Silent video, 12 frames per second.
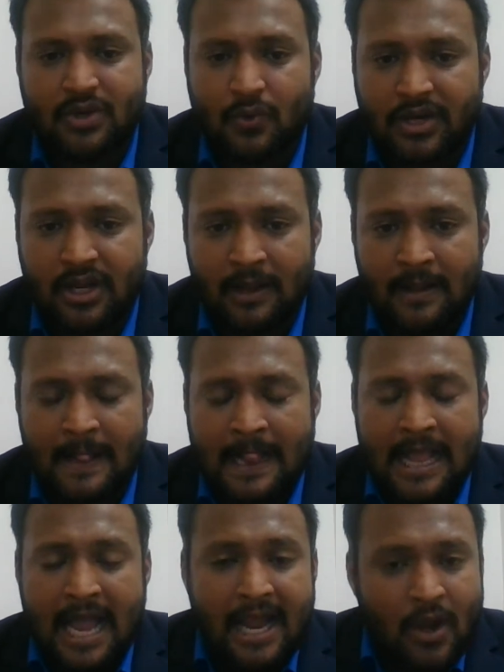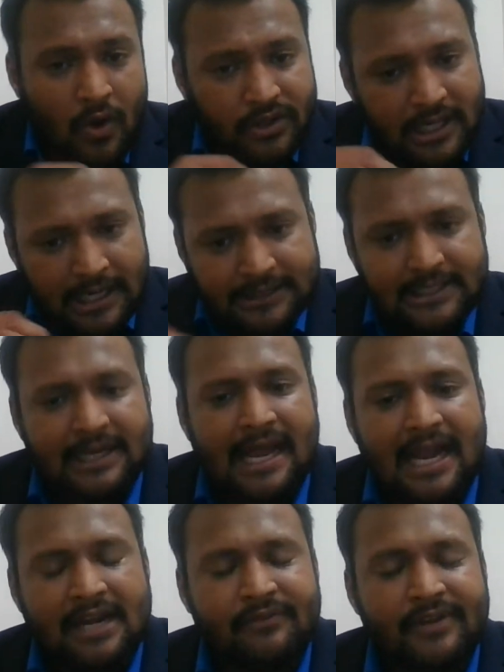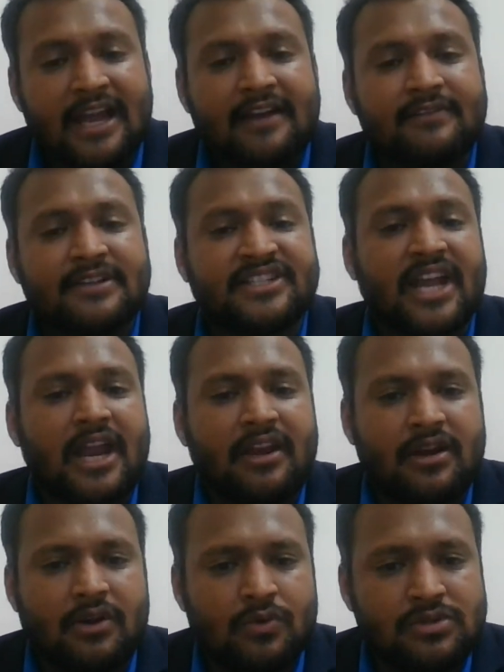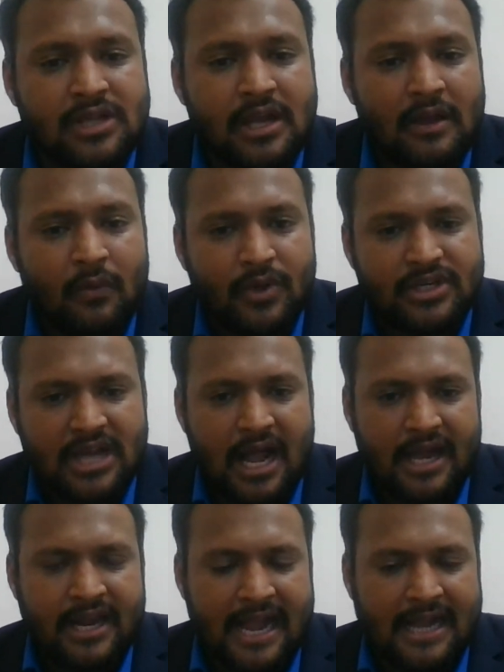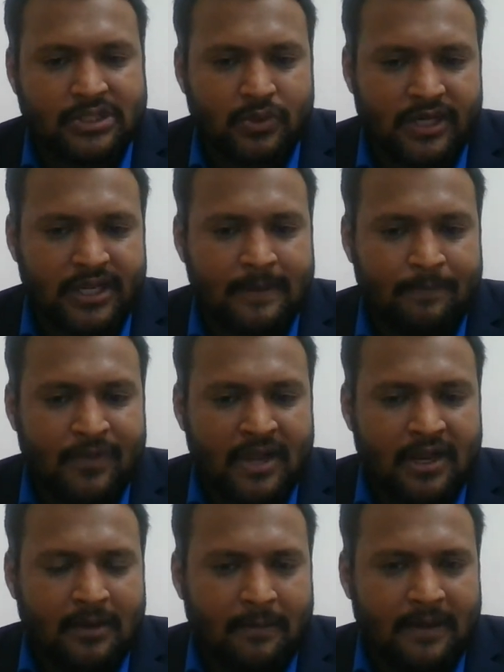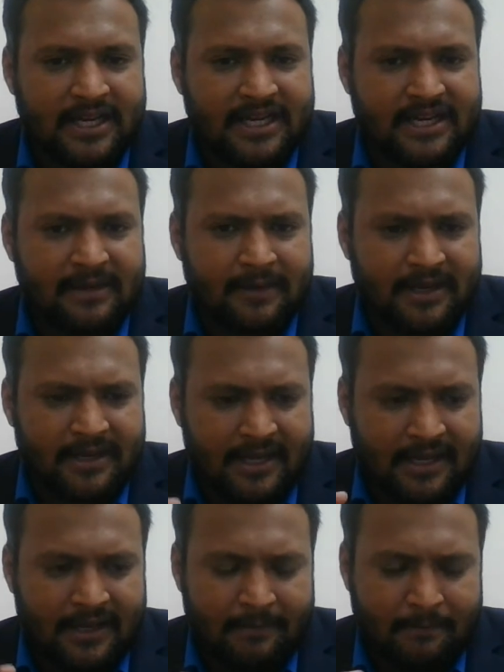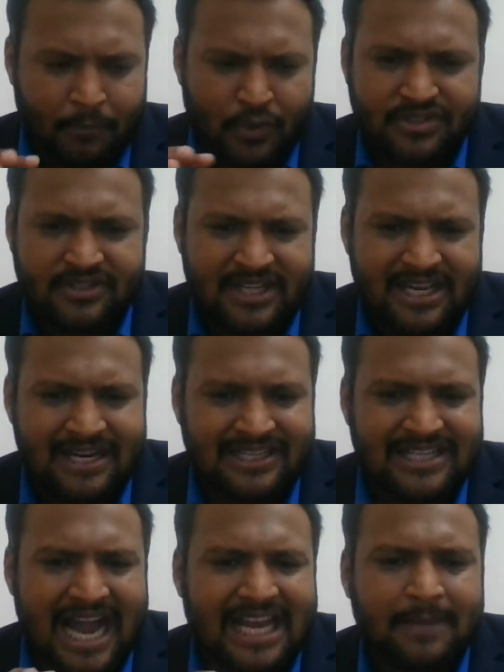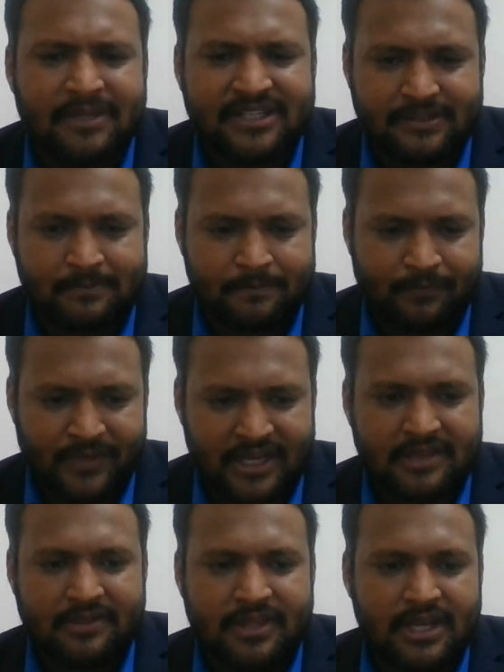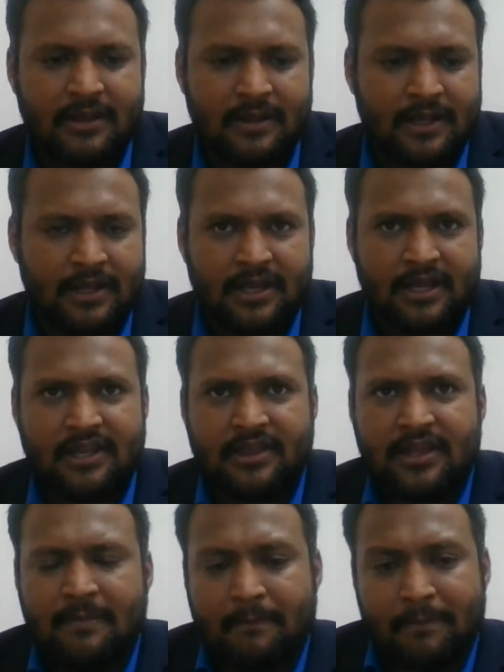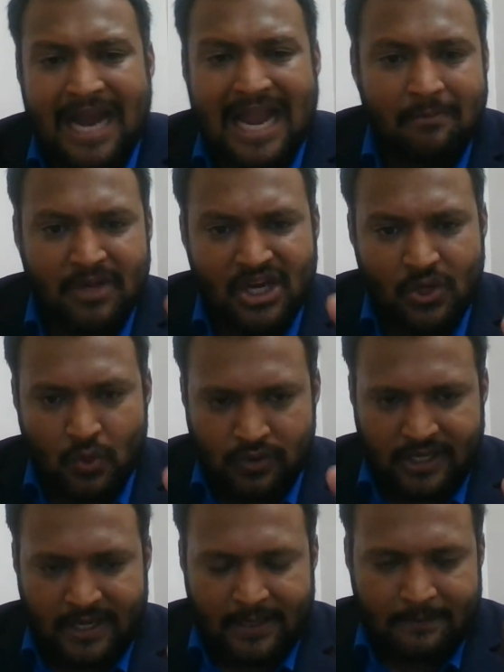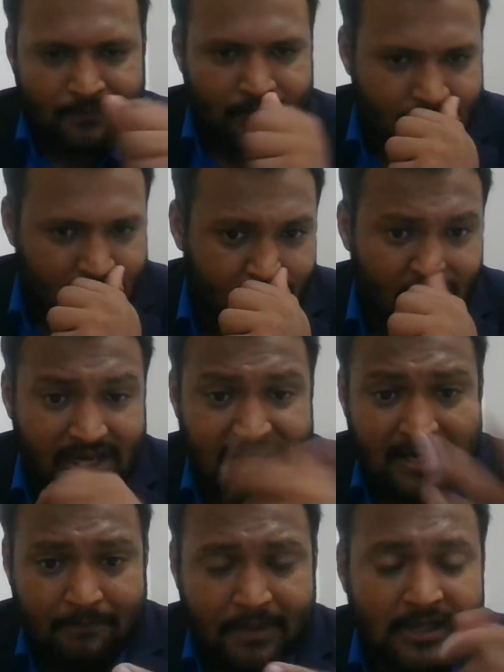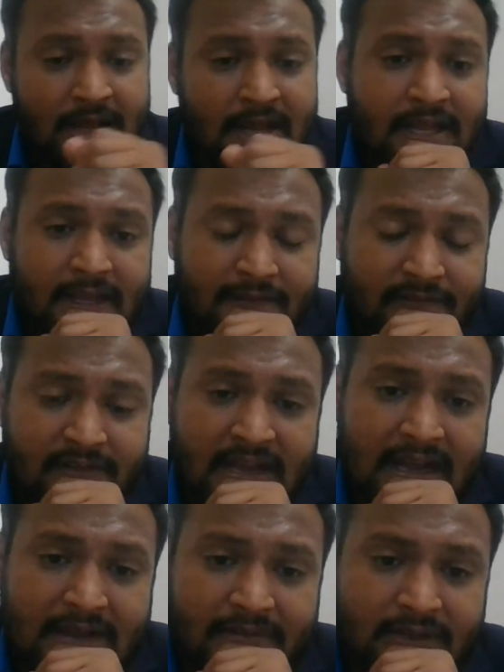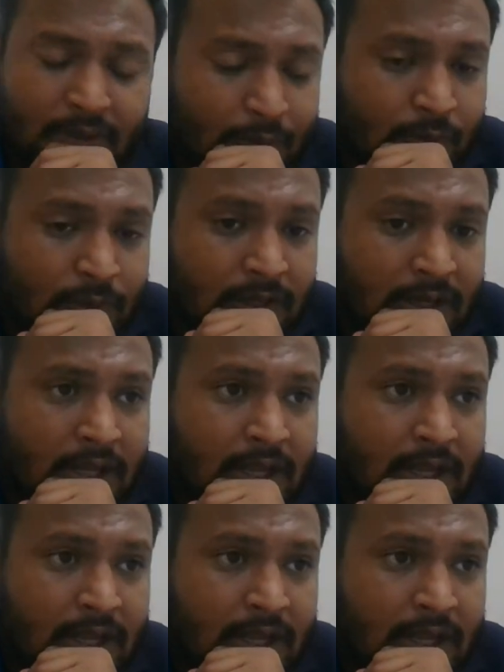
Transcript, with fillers: the duty. And on the other hand, we have secondary rules, which are actually uh, puts the dynamism in the in the primary rule thing. So for example, if we have a rule